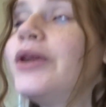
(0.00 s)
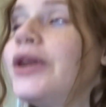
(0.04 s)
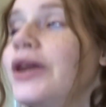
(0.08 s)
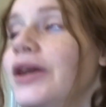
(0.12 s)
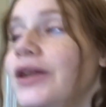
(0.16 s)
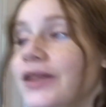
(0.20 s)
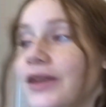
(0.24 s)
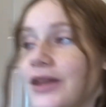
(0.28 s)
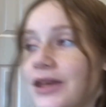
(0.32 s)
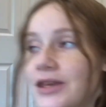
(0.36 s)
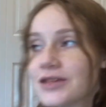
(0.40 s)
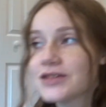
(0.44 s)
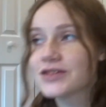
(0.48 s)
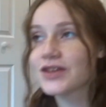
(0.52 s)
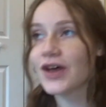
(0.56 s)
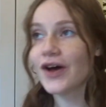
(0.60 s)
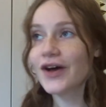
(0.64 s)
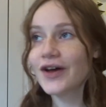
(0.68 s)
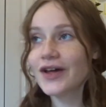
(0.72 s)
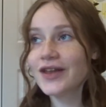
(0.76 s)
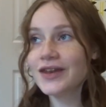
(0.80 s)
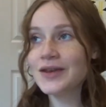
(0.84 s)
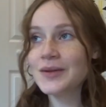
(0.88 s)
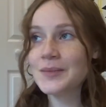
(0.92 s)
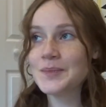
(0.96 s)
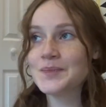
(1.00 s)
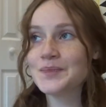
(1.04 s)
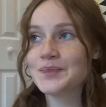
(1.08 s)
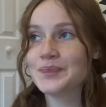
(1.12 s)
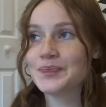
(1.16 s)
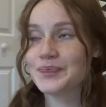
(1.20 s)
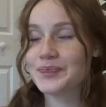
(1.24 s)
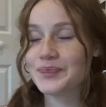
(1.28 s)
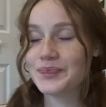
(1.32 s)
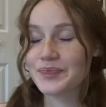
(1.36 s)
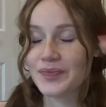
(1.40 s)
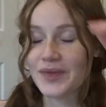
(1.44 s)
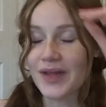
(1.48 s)
putting these on.
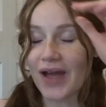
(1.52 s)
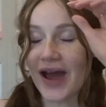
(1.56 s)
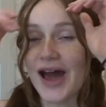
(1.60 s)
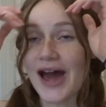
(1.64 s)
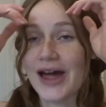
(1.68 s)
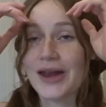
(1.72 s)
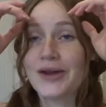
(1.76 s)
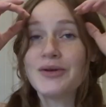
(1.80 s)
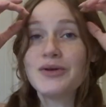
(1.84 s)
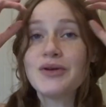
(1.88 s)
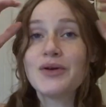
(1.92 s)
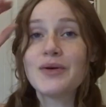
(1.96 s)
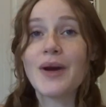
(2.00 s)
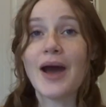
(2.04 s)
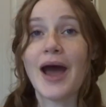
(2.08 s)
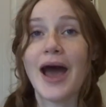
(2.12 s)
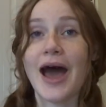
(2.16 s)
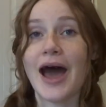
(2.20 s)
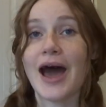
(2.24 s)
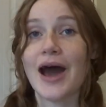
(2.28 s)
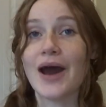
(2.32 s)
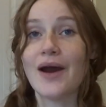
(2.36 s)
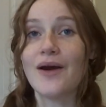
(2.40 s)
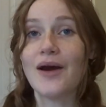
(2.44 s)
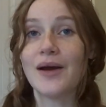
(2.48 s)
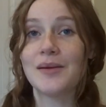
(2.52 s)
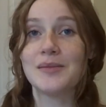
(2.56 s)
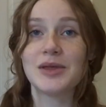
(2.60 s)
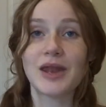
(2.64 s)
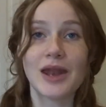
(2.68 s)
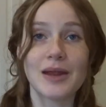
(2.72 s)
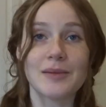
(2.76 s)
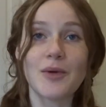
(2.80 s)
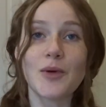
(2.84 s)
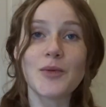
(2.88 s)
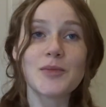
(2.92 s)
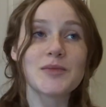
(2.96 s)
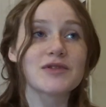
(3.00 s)
I don't know how. I mean,
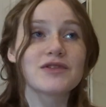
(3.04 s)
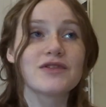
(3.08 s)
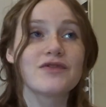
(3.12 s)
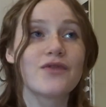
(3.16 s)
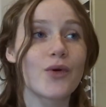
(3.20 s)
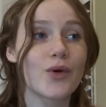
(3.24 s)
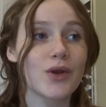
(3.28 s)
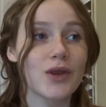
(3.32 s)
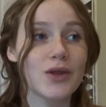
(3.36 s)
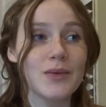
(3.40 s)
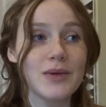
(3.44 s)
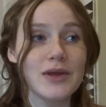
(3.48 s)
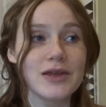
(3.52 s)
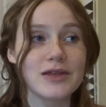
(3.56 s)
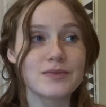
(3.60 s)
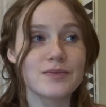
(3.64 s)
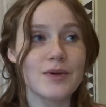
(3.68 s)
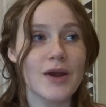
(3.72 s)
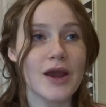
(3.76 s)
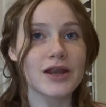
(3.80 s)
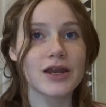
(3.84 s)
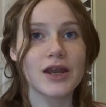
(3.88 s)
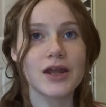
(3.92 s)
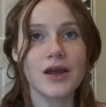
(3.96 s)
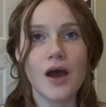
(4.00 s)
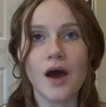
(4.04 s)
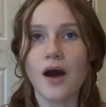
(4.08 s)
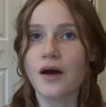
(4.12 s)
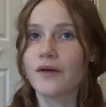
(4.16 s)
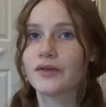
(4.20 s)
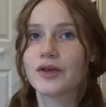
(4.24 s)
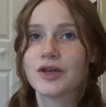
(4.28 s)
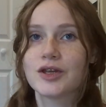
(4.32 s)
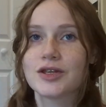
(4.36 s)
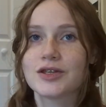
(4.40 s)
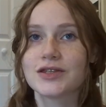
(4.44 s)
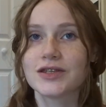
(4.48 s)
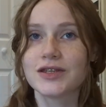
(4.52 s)
I'm almost 40 weeks pregnant,
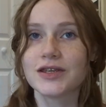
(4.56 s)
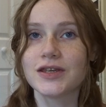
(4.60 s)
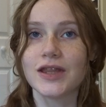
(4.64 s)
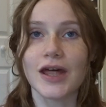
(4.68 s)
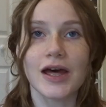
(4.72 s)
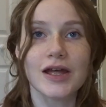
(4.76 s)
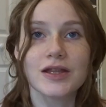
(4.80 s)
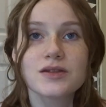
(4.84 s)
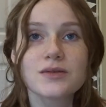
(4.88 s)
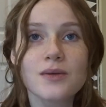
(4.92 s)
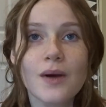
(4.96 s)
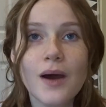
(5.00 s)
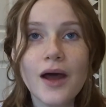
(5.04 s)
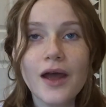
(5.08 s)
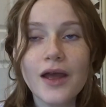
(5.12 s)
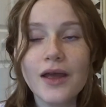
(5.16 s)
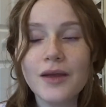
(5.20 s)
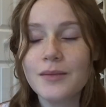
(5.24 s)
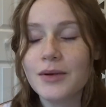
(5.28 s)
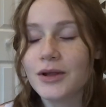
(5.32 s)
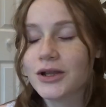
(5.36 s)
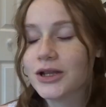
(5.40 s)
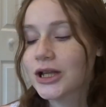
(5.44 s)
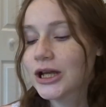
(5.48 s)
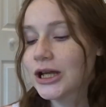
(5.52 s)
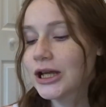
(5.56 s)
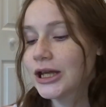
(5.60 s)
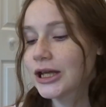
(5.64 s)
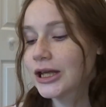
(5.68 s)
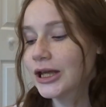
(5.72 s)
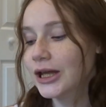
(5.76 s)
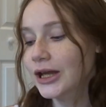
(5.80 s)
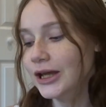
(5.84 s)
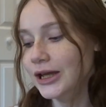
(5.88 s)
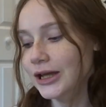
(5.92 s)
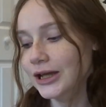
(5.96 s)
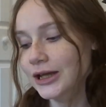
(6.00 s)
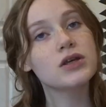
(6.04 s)
obviously that's why, but
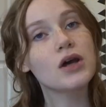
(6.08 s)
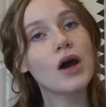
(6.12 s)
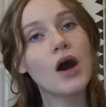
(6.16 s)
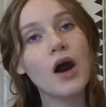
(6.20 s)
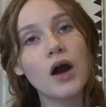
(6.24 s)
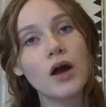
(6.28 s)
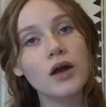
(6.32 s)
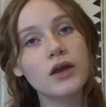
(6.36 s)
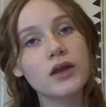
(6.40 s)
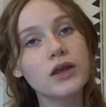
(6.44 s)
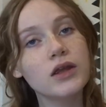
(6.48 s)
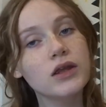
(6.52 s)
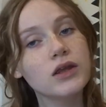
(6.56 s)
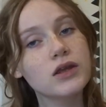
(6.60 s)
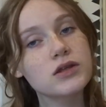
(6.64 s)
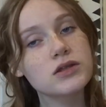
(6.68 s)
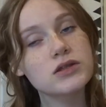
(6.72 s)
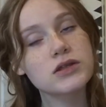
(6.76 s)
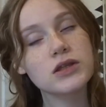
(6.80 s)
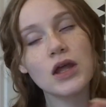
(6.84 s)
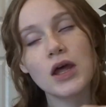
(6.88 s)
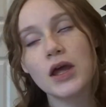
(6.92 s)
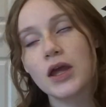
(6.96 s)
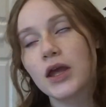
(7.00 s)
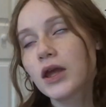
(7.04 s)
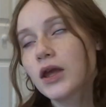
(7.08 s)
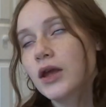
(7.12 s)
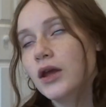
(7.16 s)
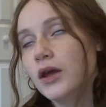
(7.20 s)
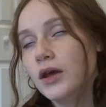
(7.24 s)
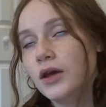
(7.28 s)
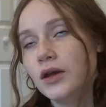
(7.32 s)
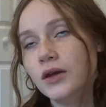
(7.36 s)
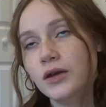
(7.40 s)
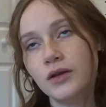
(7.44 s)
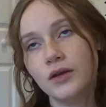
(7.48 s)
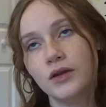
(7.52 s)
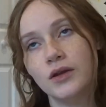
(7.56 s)
like talking is like
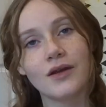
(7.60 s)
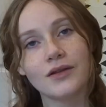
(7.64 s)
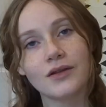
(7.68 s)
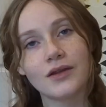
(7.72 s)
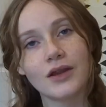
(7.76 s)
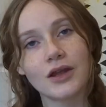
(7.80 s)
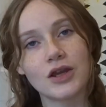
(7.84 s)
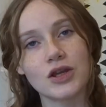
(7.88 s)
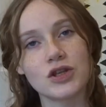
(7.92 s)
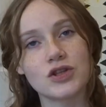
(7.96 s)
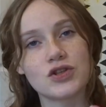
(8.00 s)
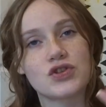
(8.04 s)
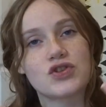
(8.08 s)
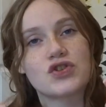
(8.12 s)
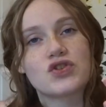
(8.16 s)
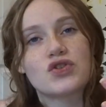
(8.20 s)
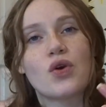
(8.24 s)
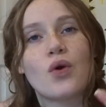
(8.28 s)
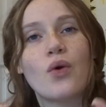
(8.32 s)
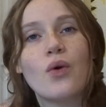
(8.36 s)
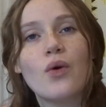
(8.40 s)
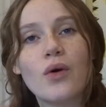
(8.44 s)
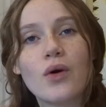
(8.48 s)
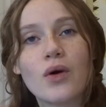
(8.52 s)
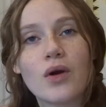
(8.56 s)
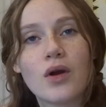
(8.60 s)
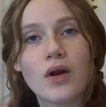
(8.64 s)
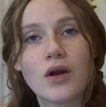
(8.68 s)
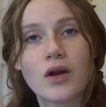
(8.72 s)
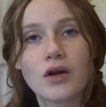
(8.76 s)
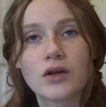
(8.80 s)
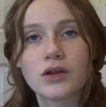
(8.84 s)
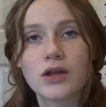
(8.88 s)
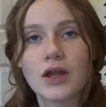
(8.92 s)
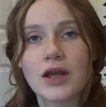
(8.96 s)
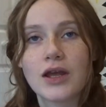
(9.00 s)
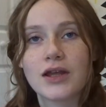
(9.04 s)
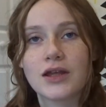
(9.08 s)
a
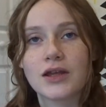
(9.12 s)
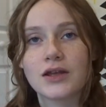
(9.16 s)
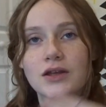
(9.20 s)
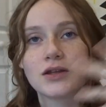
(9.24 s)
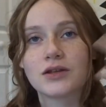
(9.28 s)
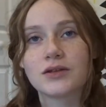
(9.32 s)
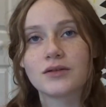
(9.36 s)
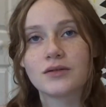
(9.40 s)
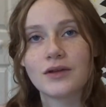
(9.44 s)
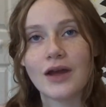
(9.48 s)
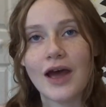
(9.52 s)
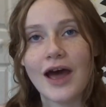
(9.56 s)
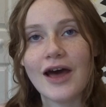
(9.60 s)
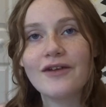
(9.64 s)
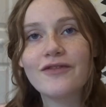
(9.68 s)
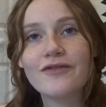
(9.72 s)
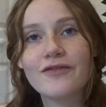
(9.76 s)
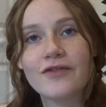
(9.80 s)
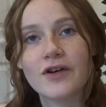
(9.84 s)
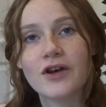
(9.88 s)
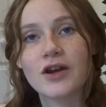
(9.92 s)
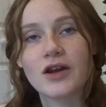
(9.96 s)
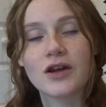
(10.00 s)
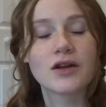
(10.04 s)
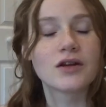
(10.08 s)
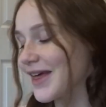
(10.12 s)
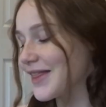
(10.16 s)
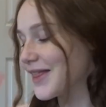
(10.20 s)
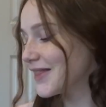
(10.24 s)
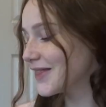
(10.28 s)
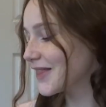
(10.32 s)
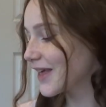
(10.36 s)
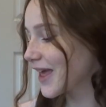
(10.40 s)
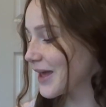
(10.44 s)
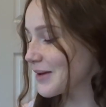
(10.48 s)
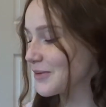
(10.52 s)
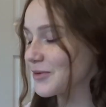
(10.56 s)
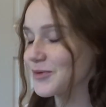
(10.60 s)
chore, like a effort. I
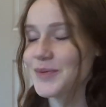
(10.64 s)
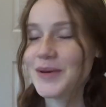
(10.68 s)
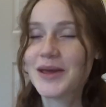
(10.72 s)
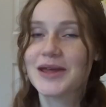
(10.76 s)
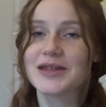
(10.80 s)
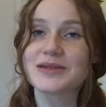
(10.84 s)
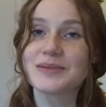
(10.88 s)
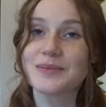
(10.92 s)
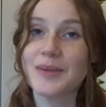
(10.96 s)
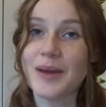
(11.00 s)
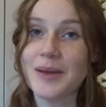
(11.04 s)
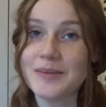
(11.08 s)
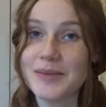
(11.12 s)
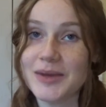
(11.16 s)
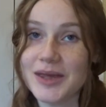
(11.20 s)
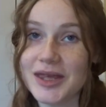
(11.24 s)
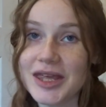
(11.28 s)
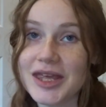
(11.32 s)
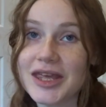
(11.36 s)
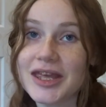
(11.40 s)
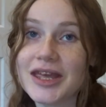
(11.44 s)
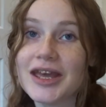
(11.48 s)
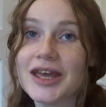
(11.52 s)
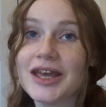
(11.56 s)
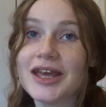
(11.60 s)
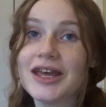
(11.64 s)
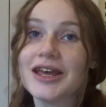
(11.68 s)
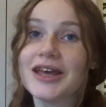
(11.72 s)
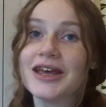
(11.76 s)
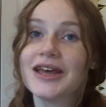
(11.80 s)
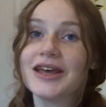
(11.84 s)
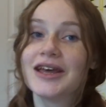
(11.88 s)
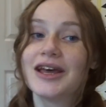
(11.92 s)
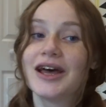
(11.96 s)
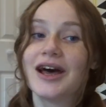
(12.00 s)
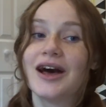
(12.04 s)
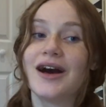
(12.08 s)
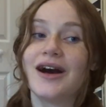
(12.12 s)
think the camo pants might be
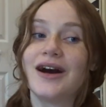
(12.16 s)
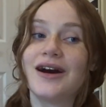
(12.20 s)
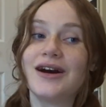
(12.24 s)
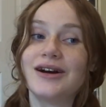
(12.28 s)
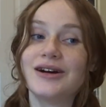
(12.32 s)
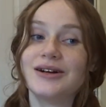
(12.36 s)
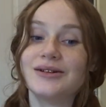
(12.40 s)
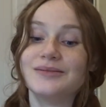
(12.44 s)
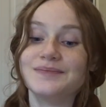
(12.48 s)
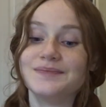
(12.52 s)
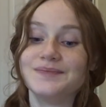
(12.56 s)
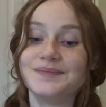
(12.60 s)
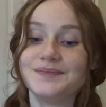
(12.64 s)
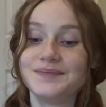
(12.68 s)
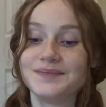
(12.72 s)
a